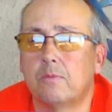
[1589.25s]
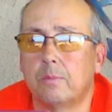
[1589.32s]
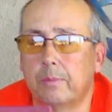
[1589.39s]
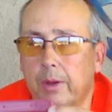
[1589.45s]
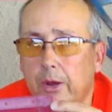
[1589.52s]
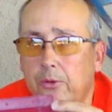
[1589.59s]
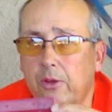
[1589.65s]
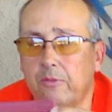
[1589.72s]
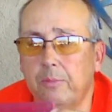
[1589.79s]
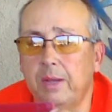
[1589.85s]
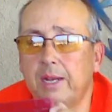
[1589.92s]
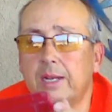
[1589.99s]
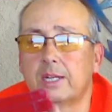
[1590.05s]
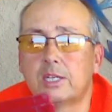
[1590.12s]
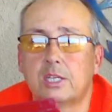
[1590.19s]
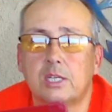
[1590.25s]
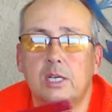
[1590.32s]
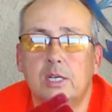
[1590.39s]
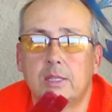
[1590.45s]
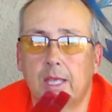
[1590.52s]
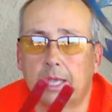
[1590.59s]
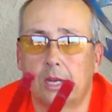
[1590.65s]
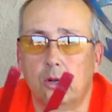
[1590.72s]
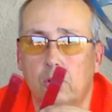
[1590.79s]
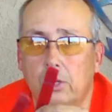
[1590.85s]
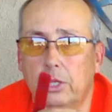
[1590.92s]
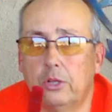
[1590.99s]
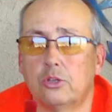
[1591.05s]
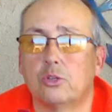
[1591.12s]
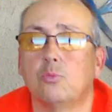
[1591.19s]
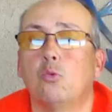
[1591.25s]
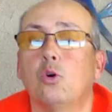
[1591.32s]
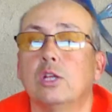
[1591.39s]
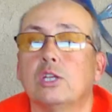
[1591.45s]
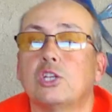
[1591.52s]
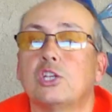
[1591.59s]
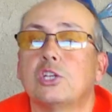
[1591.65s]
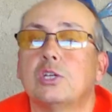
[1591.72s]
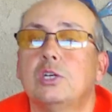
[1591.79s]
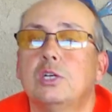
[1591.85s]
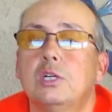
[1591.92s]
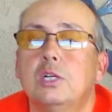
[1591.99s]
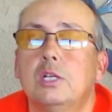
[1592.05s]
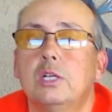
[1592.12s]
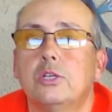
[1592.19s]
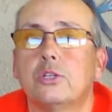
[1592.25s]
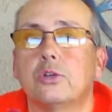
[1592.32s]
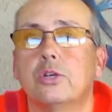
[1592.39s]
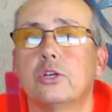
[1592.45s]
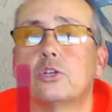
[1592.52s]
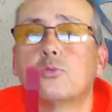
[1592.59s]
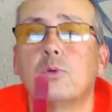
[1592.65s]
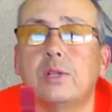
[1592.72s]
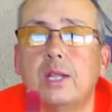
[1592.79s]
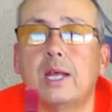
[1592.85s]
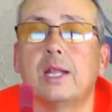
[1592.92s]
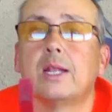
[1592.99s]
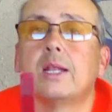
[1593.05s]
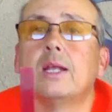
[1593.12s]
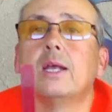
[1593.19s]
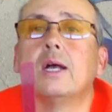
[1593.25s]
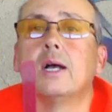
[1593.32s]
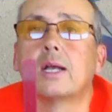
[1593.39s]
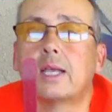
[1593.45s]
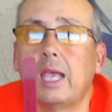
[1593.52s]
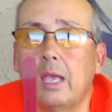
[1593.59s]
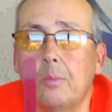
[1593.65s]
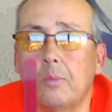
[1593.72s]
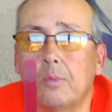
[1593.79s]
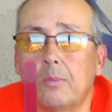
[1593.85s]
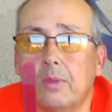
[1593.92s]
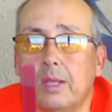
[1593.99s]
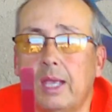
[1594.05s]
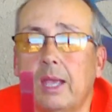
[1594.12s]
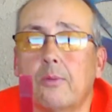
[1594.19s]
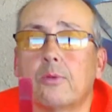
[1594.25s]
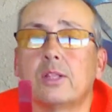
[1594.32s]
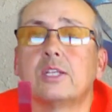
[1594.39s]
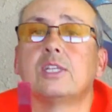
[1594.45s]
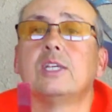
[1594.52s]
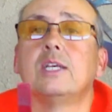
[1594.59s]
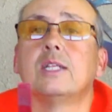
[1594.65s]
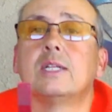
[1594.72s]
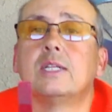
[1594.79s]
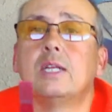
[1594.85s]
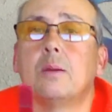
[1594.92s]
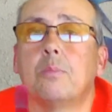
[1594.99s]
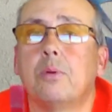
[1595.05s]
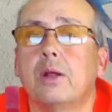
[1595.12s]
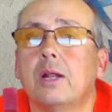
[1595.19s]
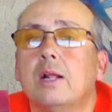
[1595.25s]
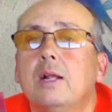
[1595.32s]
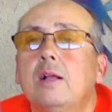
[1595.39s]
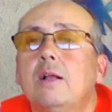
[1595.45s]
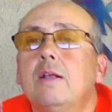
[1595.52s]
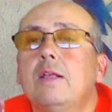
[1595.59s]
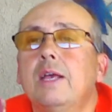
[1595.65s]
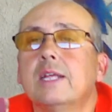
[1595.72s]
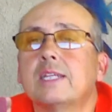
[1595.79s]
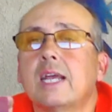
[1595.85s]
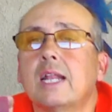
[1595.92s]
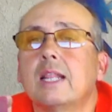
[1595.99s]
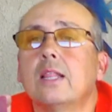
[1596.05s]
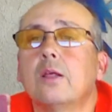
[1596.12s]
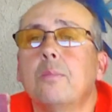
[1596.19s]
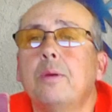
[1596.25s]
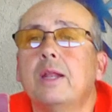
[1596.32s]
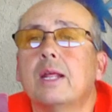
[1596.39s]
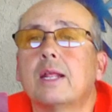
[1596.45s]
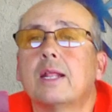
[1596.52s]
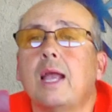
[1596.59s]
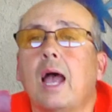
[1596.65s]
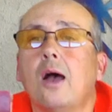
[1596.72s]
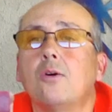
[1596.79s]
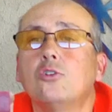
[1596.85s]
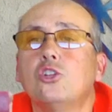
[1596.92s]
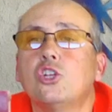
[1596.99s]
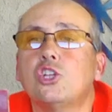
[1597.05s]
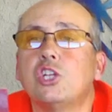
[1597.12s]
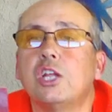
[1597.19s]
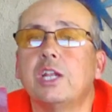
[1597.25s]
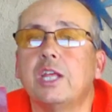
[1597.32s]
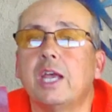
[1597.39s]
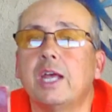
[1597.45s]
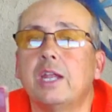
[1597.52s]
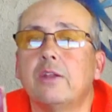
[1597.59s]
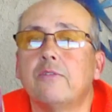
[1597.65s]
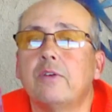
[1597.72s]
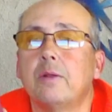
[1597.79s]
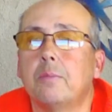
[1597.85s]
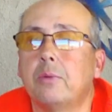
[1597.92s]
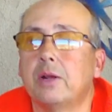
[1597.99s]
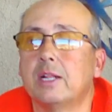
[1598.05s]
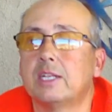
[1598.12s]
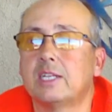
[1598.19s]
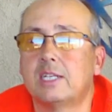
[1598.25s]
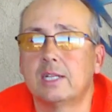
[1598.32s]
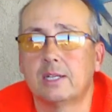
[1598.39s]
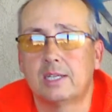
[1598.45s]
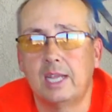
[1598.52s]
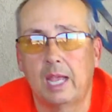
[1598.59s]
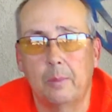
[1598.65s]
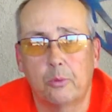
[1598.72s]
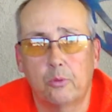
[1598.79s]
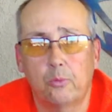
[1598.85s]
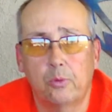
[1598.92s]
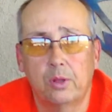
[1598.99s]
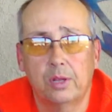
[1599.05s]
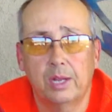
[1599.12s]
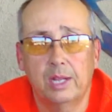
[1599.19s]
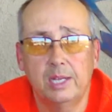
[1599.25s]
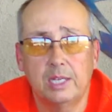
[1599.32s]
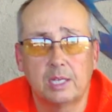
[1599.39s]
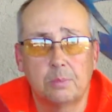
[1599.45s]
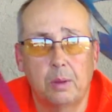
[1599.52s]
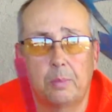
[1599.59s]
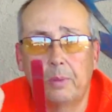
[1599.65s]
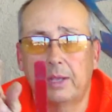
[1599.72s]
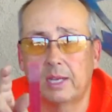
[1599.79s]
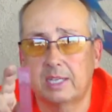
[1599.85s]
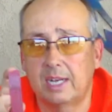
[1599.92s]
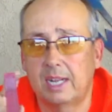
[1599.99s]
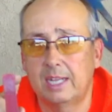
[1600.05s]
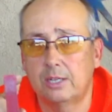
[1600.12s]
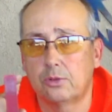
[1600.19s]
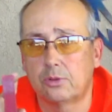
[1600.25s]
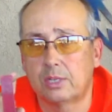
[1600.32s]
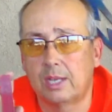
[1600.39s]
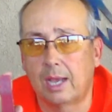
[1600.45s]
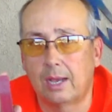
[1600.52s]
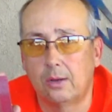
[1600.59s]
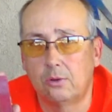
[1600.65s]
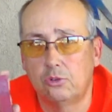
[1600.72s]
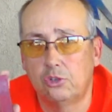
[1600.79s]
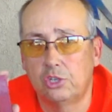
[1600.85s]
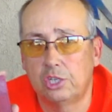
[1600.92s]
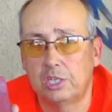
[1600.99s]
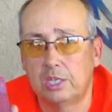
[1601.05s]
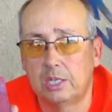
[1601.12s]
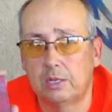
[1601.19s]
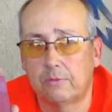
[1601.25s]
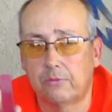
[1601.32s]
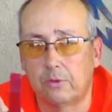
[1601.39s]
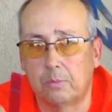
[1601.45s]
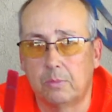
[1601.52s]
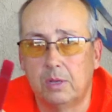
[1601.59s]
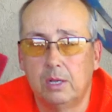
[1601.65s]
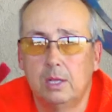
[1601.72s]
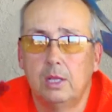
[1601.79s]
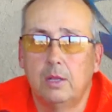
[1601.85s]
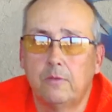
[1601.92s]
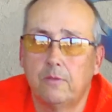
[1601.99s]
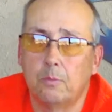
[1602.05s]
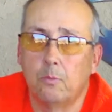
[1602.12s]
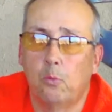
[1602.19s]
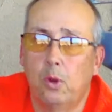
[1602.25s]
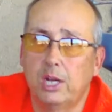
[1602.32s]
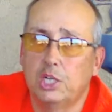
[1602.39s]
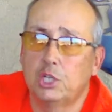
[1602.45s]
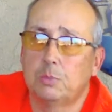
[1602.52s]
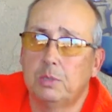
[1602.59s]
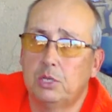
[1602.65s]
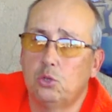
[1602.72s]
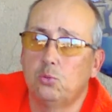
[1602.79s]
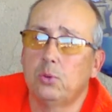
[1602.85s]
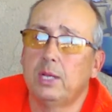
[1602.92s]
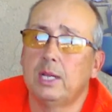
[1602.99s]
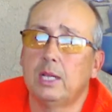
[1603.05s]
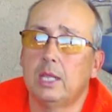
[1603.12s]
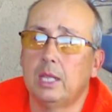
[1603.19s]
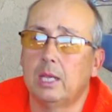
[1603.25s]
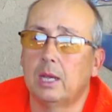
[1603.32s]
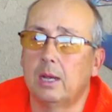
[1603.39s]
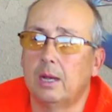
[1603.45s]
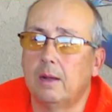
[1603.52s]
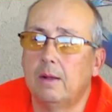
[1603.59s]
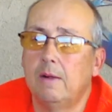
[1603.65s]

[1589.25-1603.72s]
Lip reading: aircraft maintenance, they can only use them once. So here's one that you can't really see the tip, but it's got a little bit of gouges on the end of it, but it's still tapered real nice. But because it has those gouges in it from wedging between the